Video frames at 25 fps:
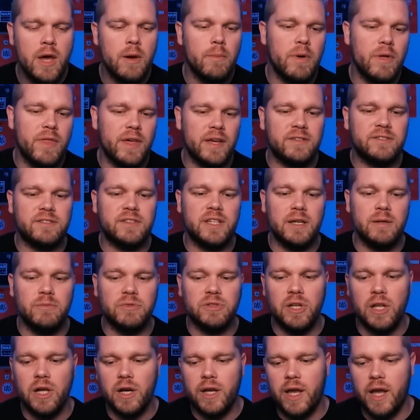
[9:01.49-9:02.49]
But this
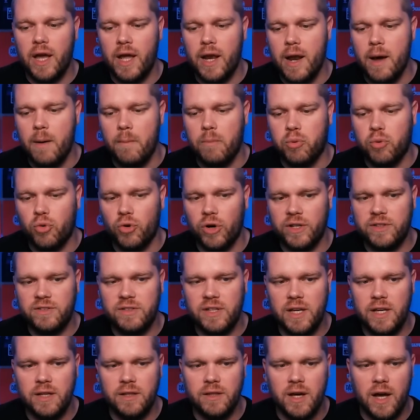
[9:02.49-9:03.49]
team's looking
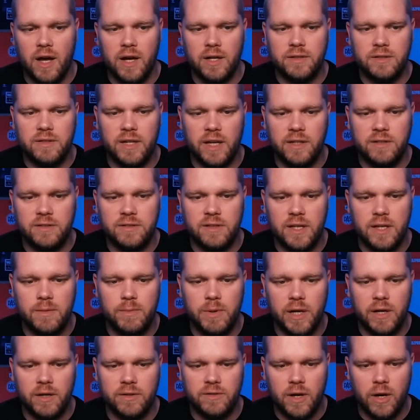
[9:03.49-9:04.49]
pretty darn tasty
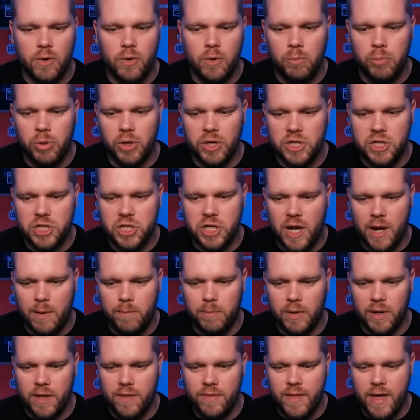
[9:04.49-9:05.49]
because I would put
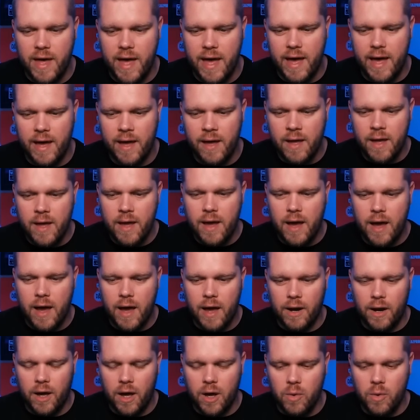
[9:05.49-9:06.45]
Chaplin there, and I